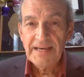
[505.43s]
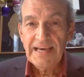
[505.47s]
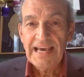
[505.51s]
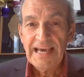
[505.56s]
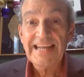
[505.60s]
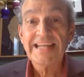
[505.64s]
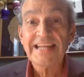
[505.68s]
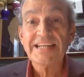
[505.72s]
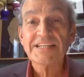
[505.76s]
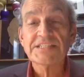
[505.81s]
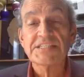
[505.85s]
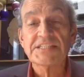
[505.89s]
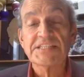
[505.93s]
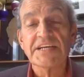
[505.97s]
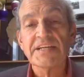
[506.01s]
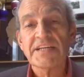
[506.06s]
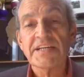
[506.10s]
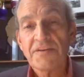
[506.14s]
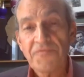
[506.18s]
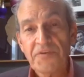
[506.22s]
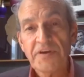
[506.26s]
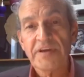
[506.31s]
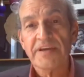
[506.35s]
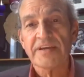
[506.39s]
And its
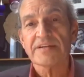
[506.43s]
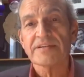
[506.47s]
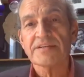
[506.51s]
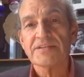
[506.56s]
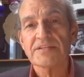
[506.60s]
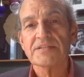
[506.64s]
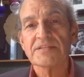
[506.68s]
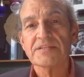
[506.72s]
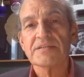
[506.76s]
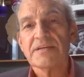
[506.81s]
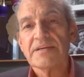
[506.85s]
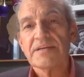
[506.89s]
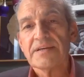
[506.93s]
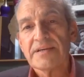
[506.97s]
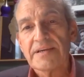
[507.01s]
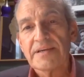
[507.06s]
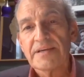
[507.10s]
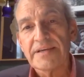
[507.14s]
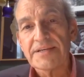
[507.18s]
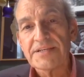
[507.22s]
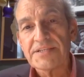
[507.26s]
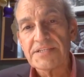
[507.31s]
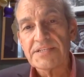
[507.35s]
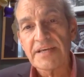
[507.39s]
significance
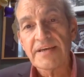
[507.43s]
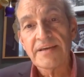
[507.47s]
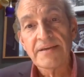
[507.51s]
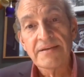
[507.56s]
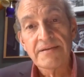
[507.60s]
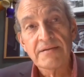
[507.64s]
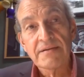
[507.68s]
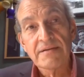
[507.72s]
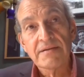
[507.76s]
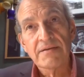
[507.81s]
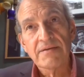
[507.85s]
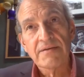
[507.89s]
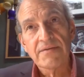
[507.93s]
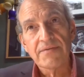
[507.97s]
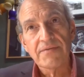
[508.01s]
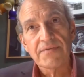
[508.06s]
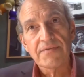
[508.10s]
is in